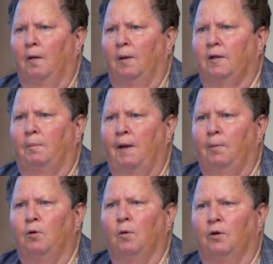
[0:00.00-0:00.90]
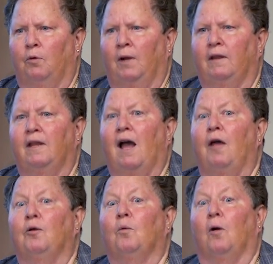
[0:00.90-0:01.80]
but the people who are doing the
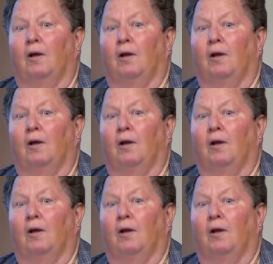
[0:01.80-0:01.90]
other